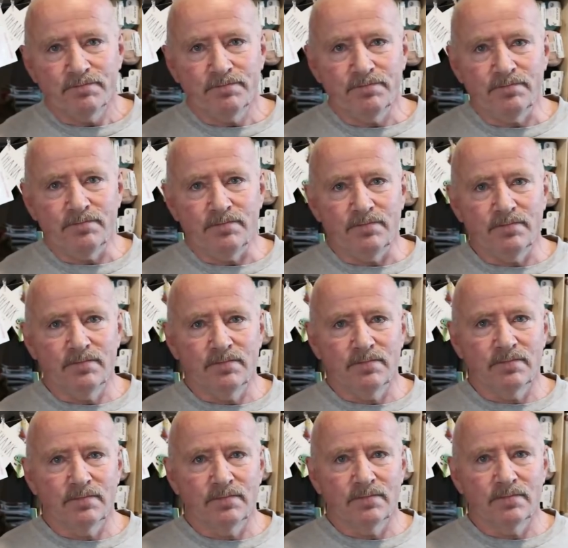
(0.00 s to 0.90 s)

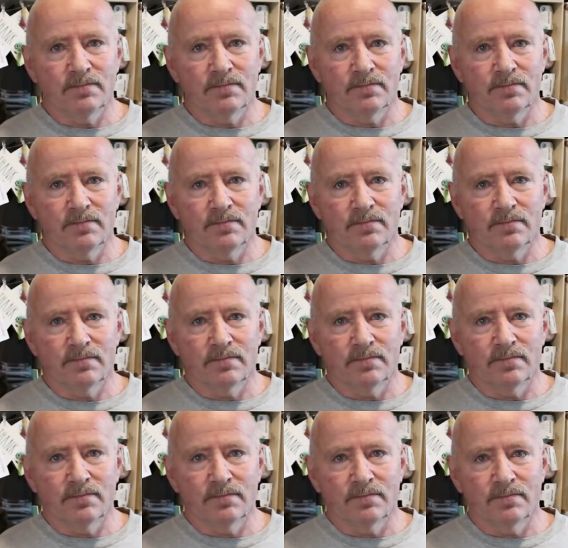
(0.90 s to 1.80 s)

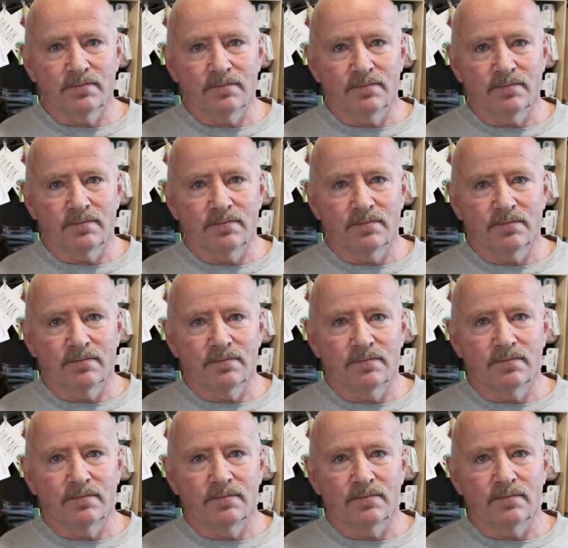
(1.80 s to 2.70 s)

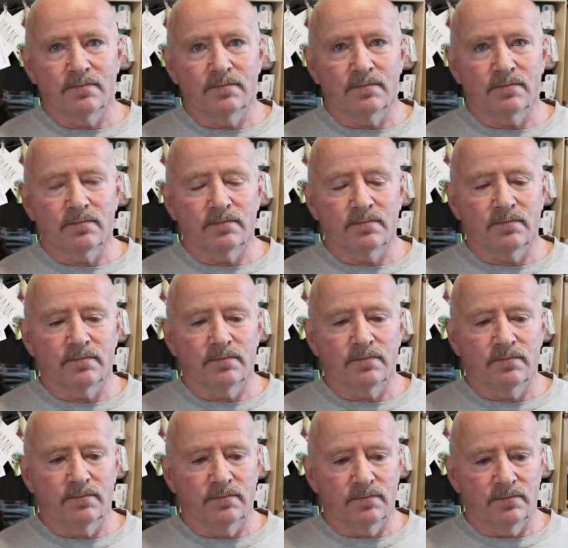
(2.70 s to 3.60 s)

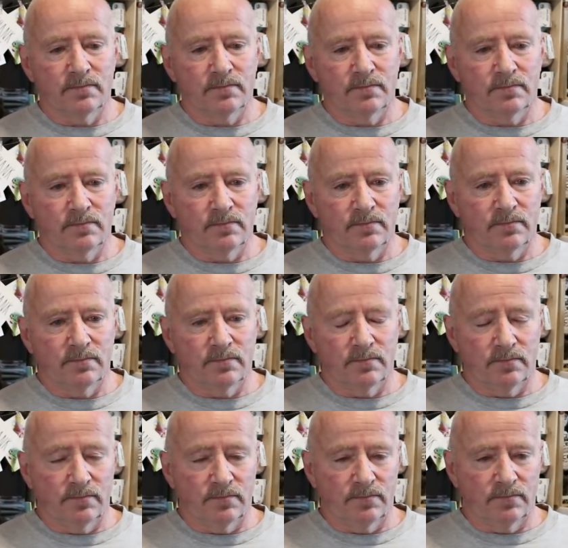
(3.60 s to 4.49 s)

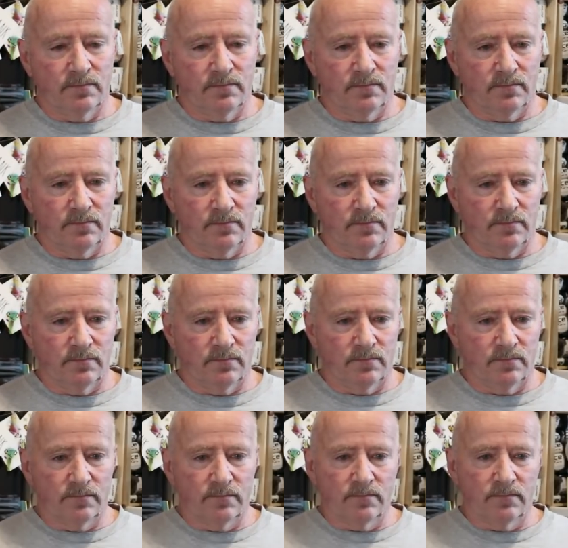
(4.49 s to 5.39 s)

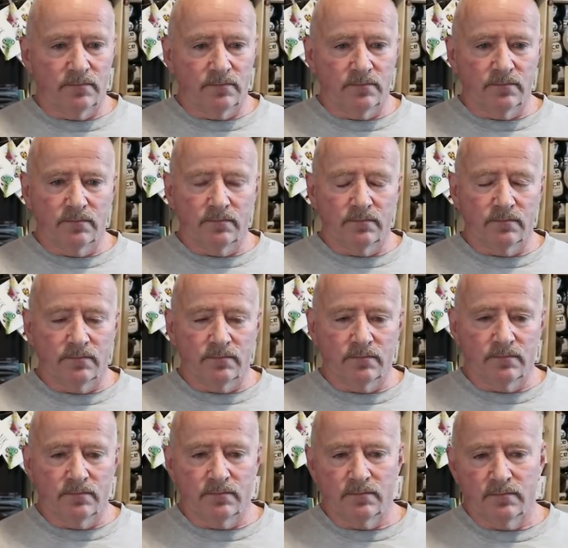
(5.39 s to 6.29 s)

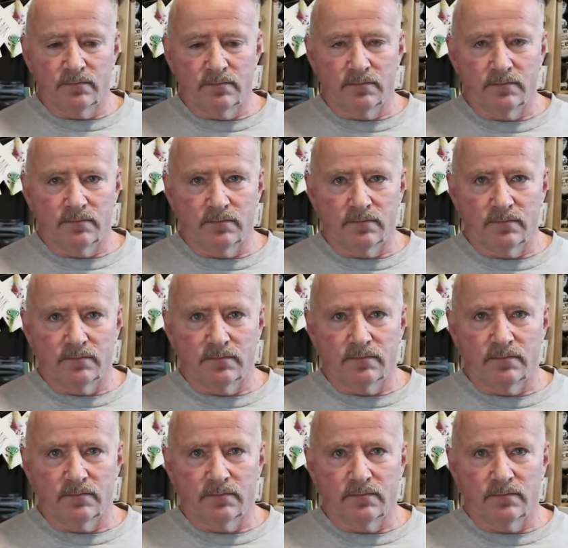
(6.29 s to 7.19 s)

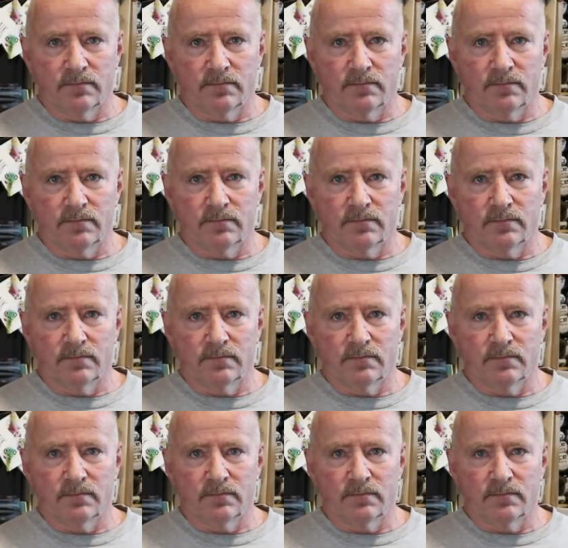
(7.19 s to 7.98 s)
No words are spoken by the person on screen.